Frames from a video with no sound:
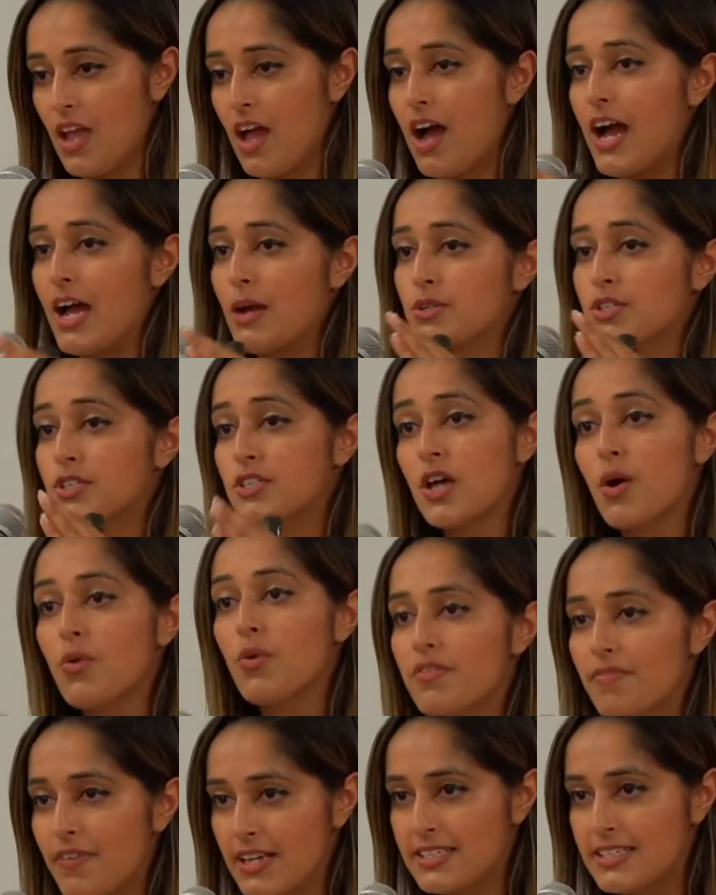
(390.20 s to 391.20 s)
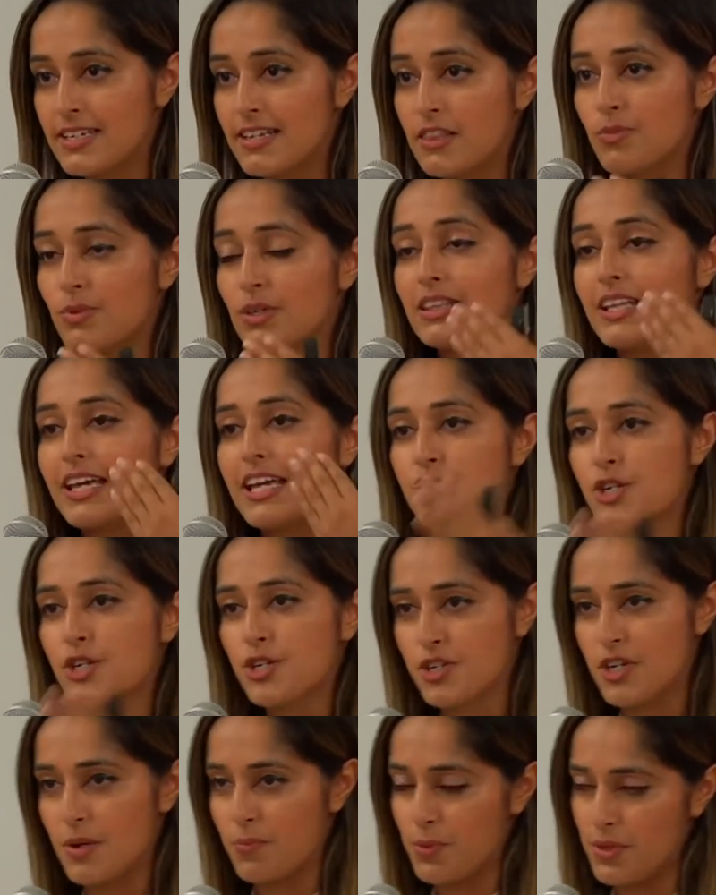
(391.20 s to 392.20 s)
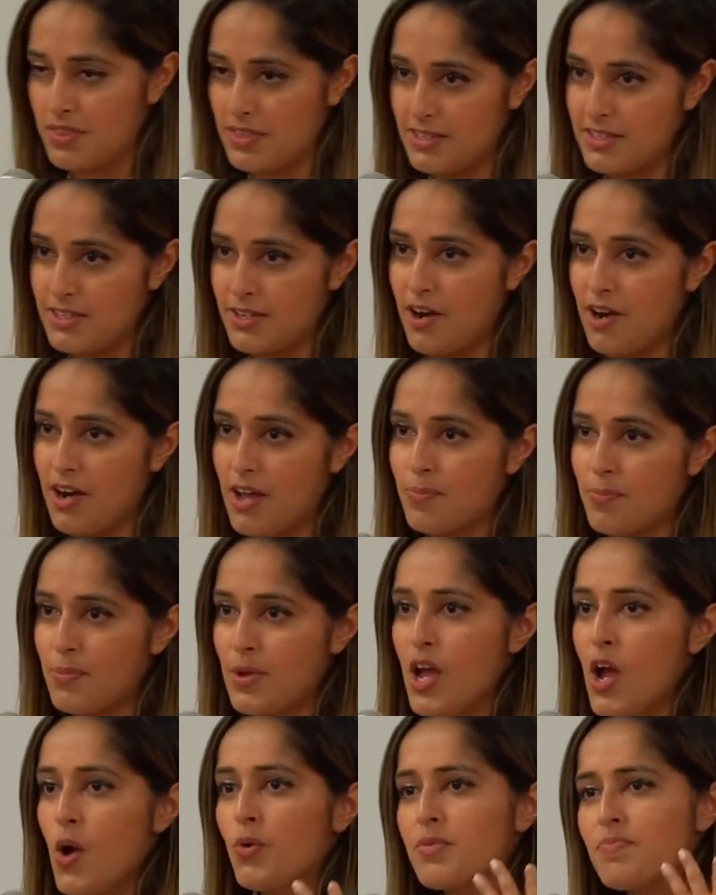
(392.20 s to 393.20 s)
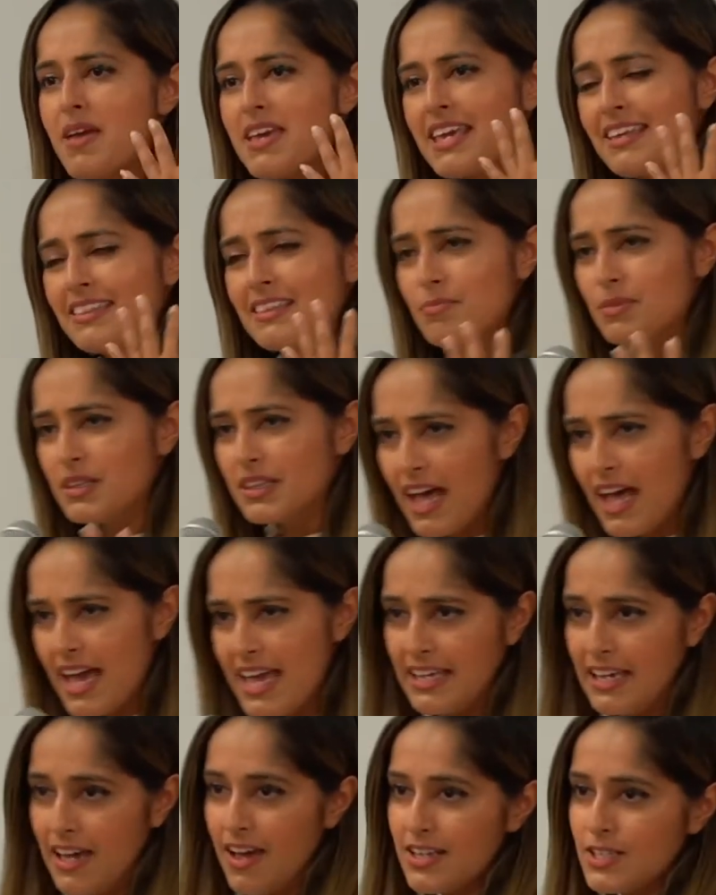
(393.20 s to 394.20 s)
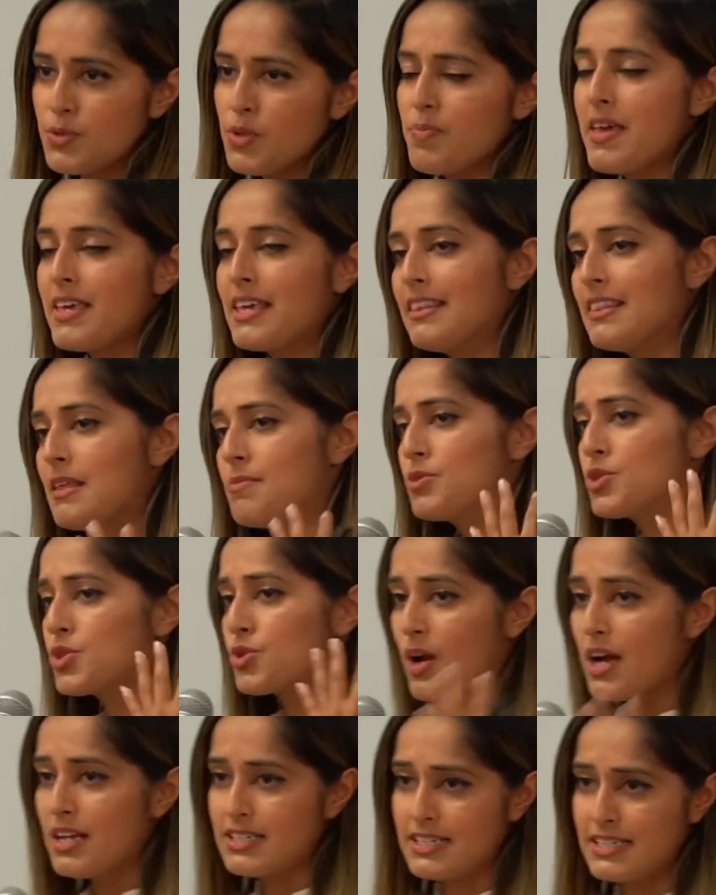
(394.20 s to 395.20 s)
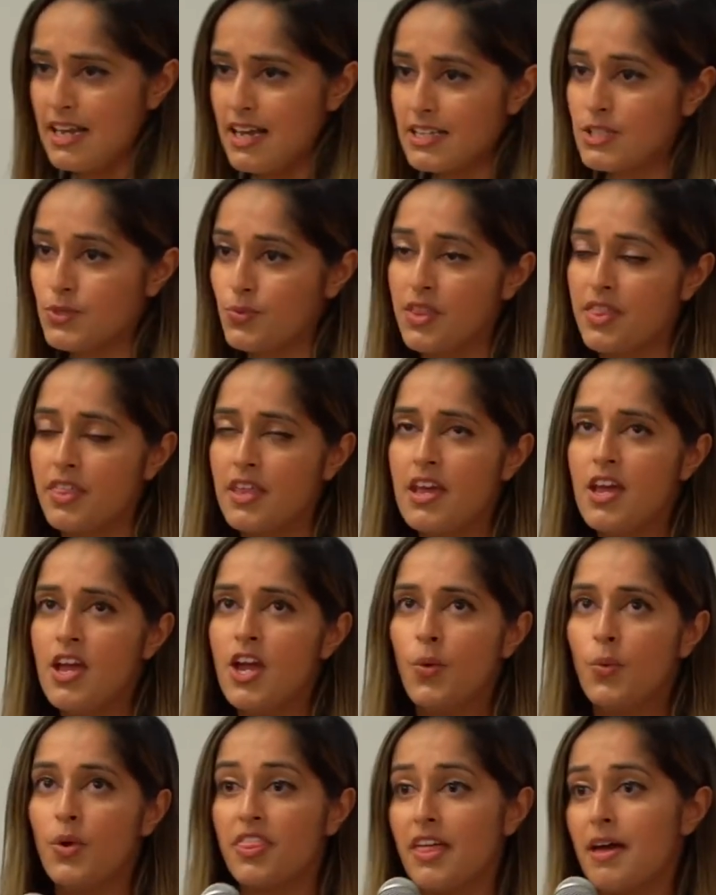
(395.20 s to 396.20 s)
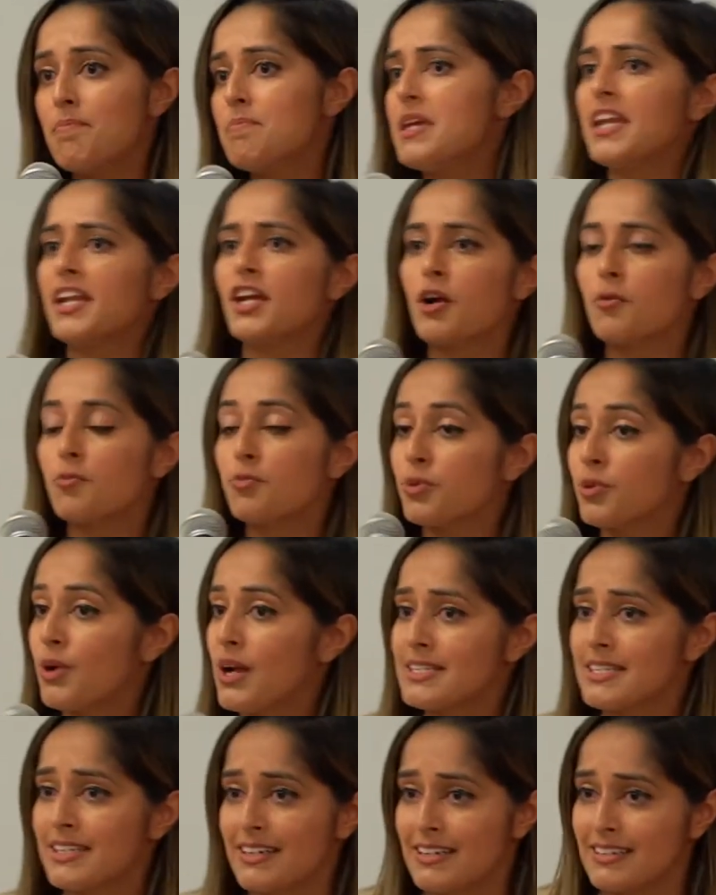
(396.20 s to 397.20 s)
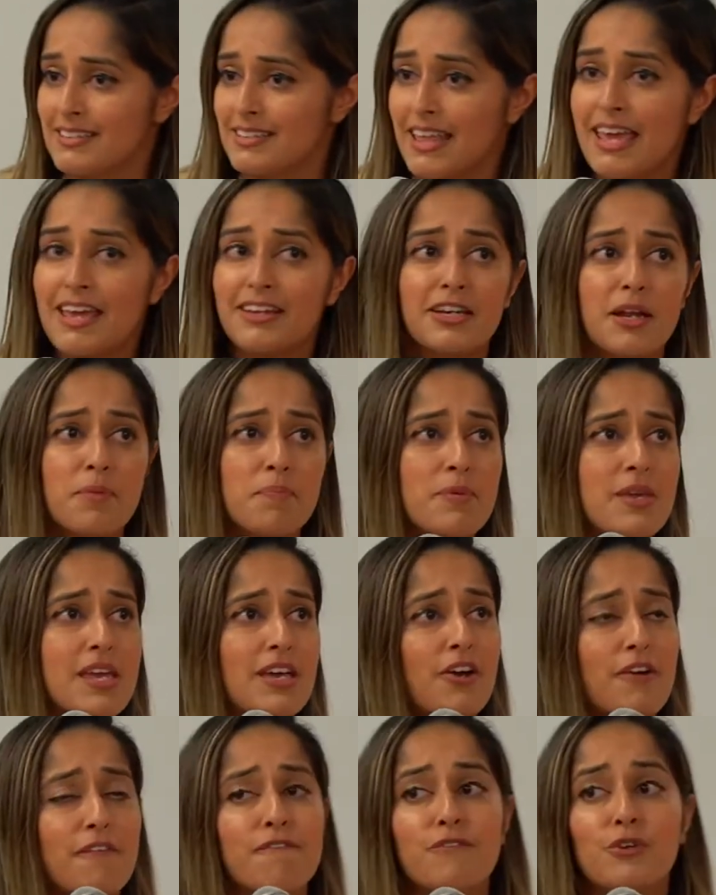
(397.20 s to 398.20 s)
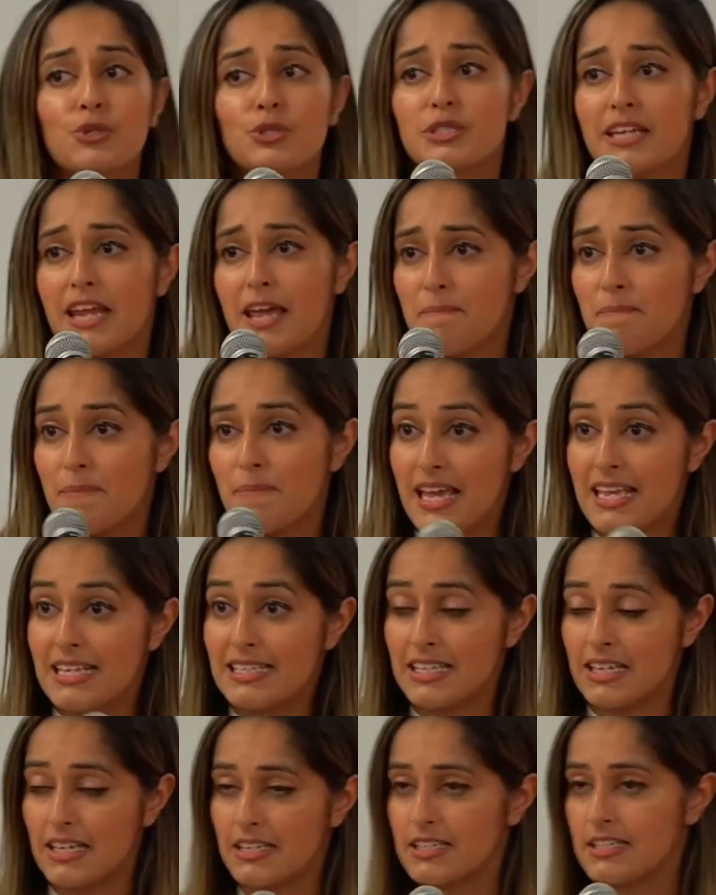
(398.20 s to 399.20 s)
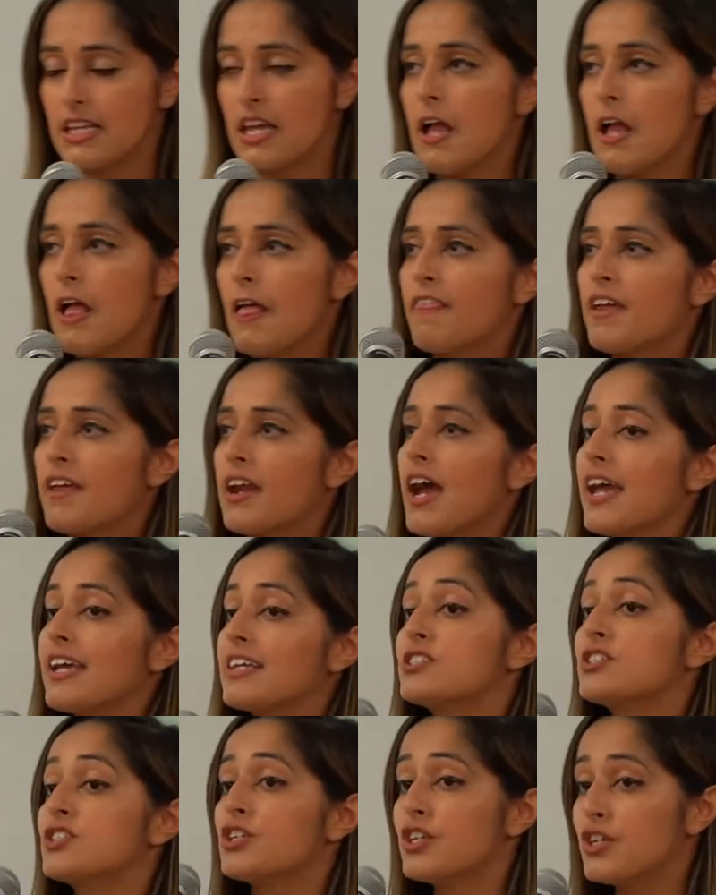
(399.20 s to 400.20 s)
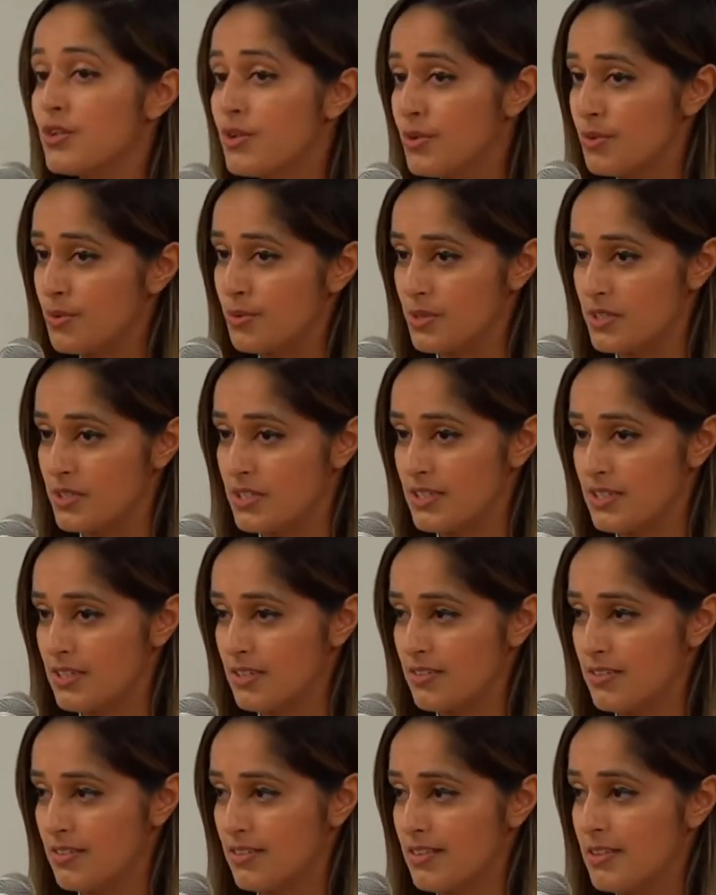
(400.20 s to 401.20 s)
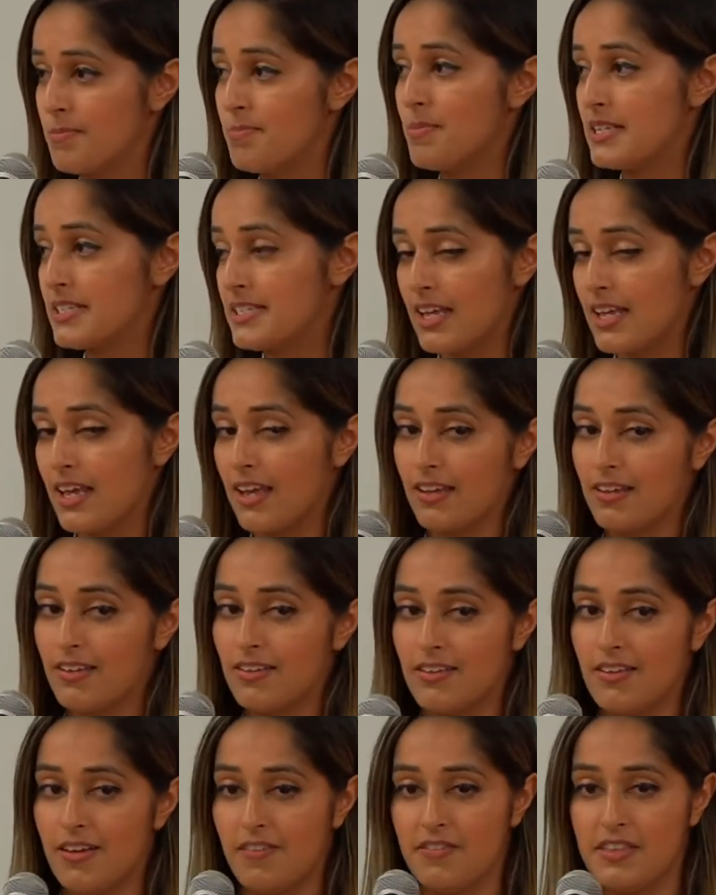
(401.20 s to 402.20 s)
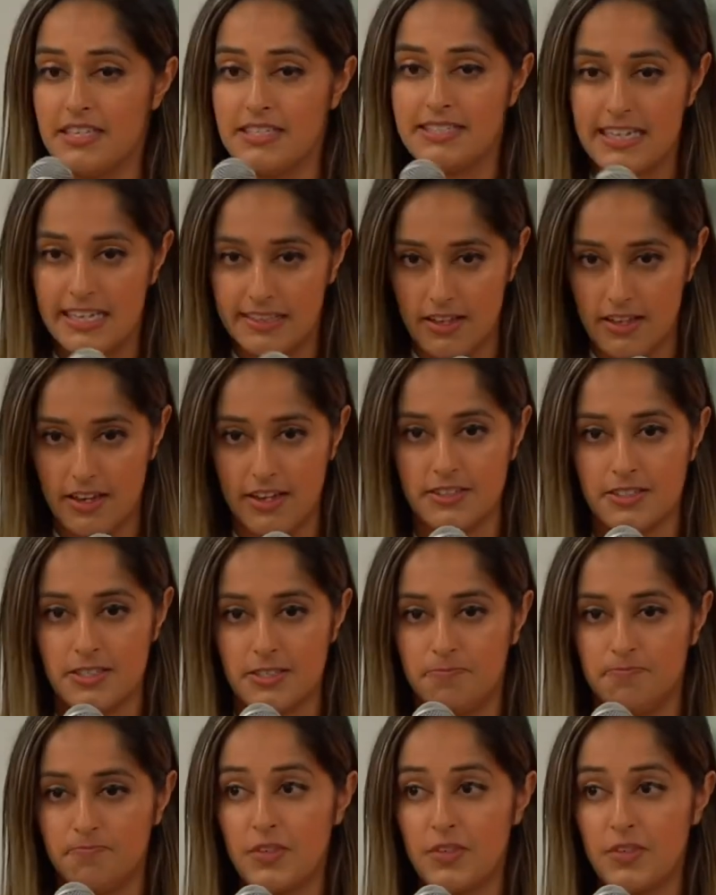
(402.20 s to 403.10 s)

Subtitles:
I was so invested in the relationship with the startup, with making them like us, with making them trust us, with them meeting our president. They ended up being on a first-name basis that I excused the missing of these deadlines.